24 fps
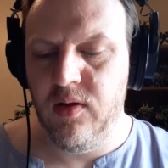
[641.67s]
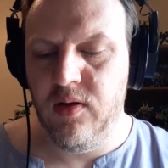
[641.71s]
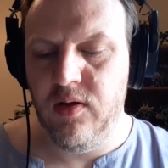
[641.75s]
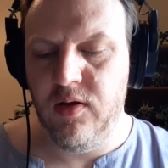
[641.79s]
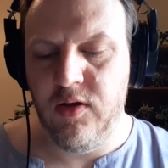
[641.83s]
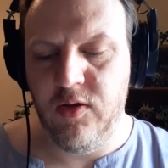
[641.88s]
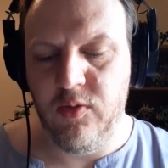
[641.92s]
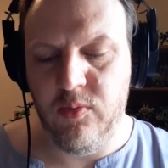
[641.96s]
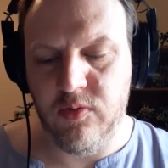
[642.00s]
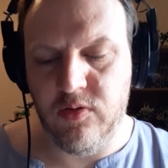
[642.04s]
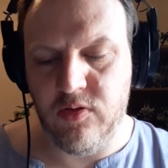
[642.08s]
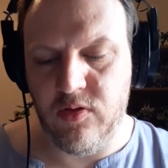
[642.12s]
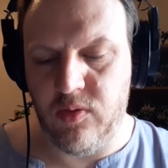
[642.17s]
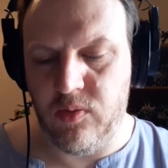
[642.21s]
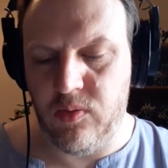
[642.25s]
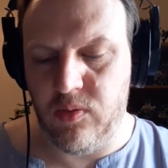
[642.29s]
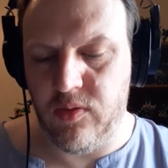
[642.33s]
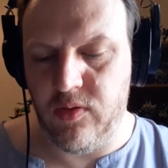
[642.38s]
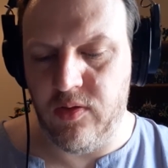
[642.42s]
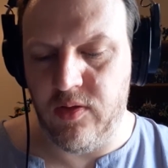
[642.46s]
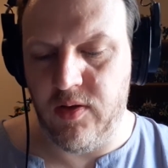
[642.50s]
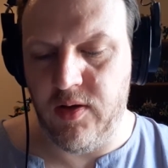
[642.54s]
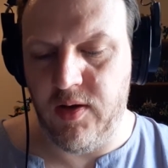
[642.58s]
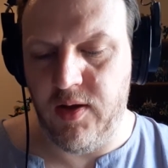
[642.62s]
He was
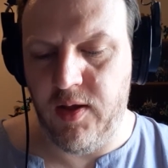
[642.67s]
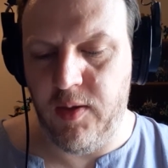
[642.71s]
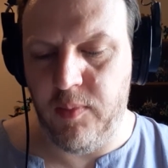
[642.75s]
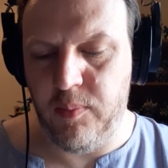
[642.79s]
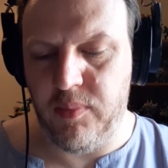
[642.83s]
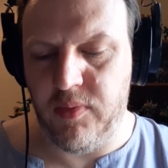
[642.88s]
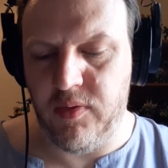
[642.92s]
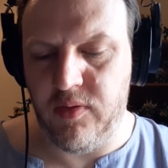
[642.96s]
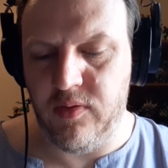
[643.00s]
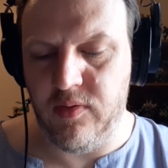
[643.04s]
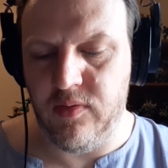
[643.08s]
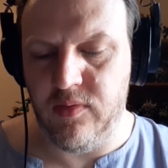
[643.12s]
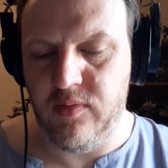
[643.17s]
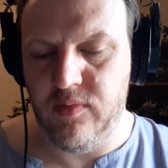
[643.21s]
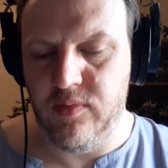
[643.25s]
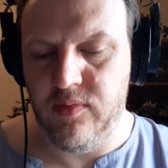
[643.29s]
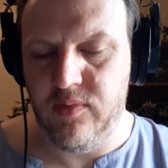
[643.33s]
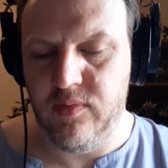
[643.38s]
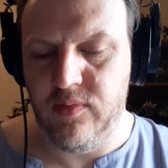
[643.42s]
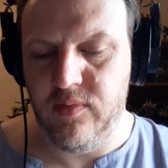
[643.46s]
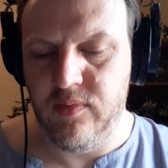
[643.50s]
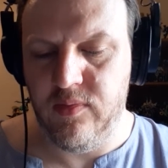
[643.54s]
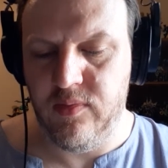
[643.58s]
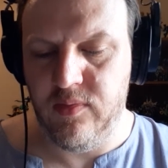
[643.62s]
older than Apple,
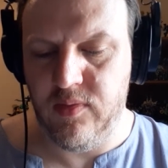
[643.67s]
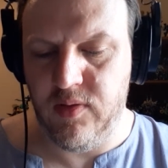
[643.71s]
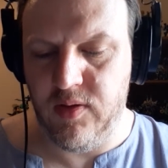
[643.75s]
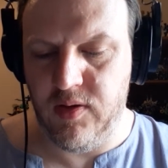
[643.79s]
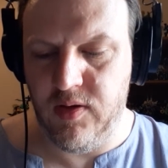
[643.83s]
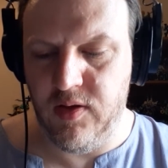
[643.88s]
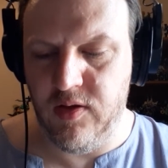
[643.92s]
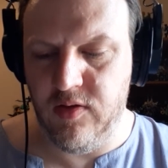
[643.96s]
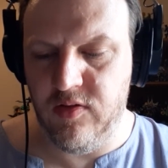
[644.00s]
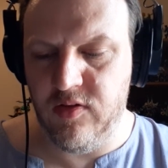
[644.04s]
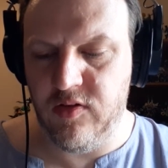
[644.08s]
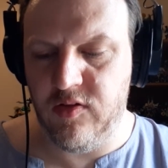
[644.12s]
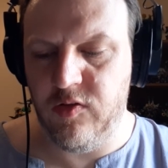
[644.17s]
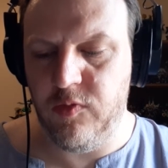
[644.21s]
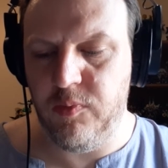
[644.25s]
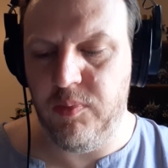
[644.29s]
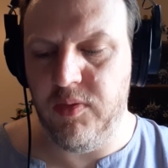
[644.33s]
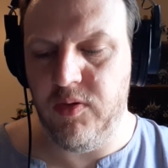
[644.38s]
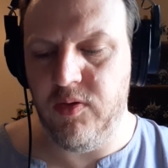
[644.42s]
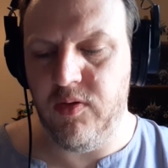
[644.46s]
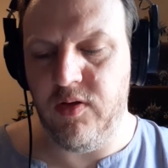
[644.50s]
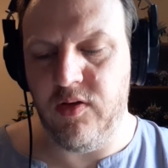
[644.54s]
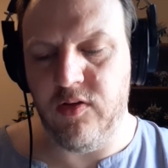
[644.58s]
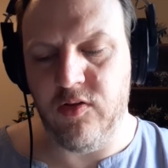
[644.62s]
and his
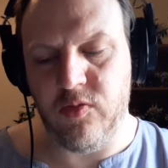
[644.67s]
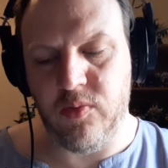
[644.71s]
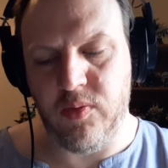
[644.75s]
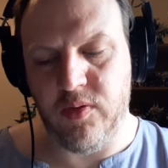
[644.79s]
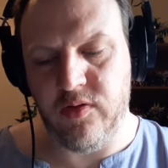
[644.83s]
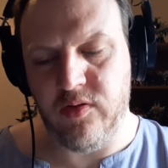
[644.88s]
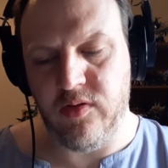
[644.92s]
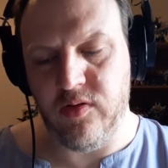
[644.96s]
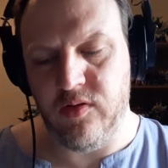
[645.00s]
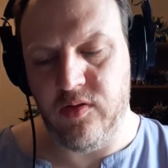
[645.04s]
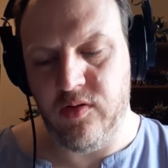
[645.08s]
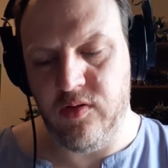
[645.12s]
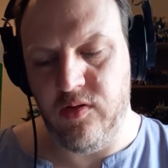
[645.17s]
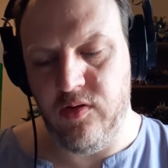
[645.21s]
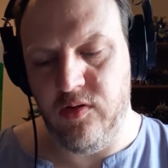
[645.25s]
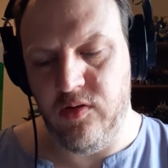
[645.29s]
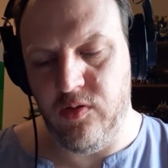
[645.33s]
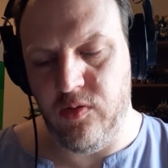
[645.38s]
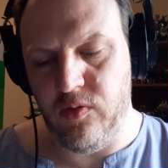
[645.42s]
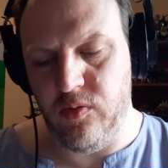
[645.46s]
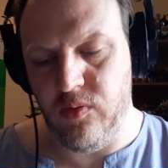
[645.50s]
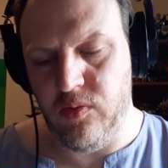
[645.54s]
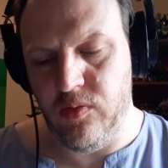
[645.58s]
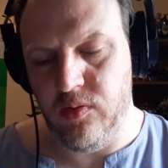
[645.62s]
experience wasn't new,
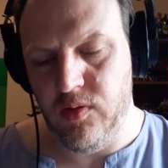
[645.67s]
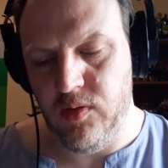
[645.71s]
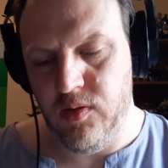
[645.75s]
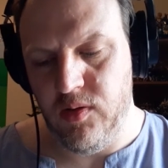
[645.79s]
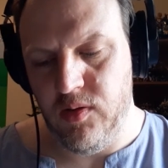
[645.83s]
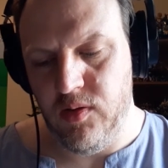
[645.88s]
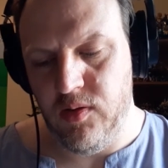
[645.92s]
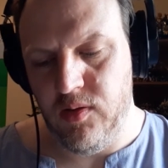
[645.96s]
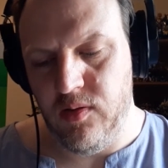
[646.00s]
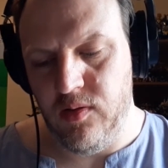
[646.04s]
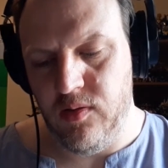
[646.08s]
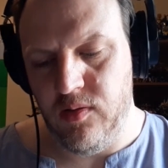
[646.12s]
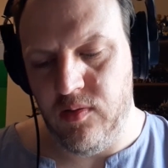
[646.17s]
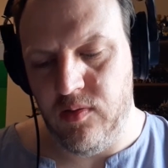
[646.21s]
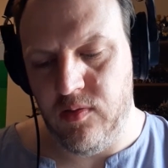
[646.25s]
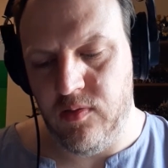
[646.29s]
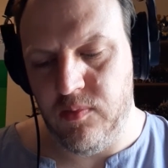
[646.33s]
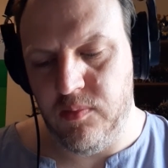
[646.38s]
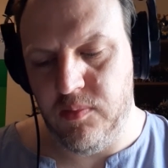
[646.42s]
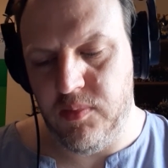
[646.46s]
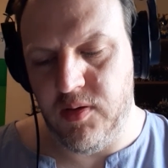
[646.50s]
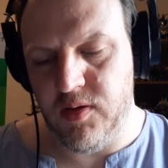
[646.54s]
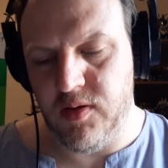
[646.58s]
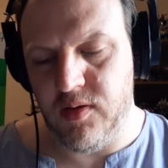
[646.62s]

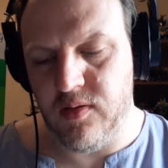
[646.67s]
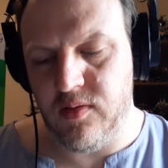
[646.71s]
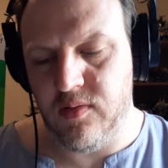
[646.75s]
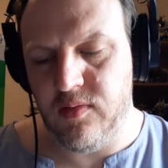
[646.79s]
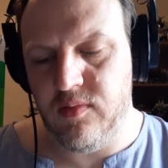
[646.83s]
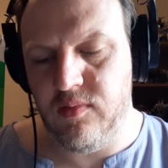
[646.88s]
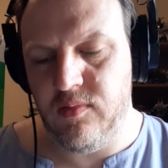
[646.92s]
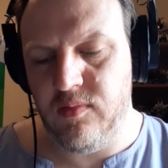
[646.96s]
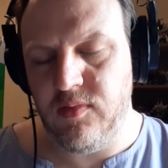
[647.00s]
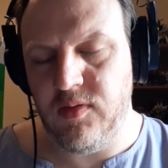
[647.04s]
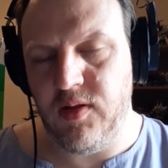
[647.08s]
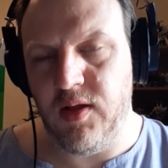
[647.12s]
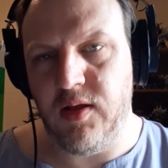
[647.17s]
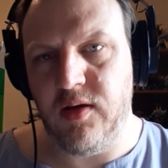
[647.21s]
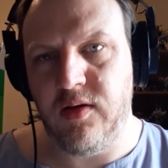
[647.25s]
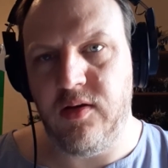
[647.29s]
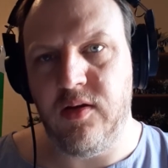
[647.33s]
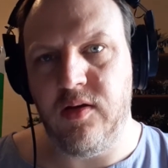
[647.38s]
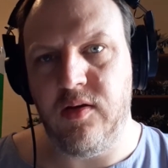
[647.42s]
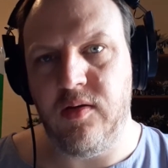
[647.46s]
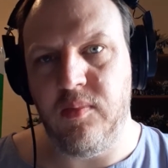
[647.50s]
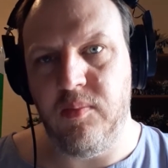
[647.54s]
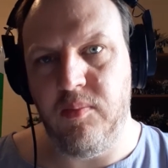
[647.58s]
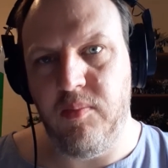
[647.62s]
but that
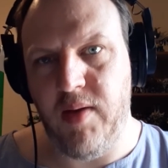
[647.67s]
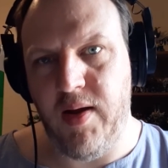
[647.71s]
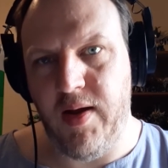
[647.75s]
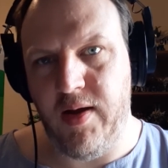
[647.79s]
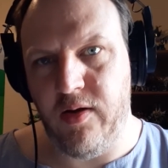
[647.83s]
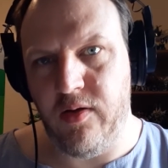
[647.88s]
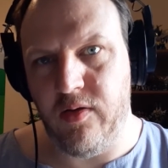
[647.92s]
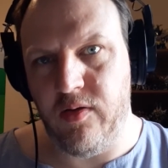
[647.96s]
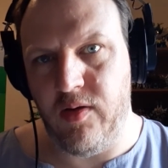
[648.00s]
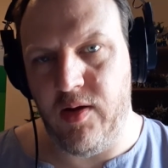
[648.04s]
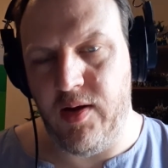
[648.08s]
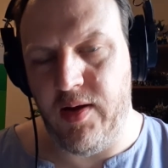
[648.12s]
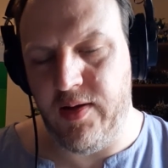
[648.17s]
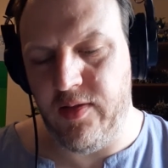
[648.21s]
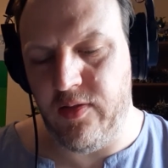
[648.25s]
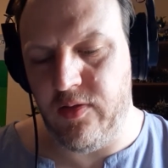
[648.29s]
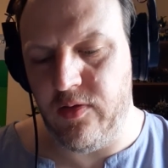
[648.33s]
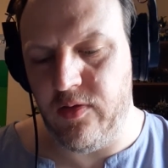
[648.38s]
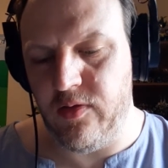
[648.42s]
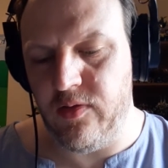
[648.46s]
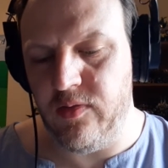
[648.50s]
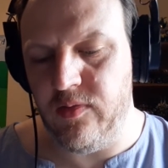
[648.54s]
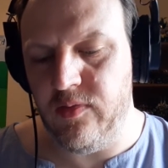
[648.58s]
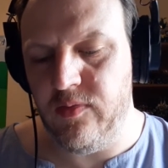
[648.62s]
didn't matter
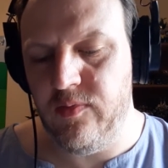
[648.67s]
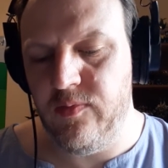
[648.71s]
either.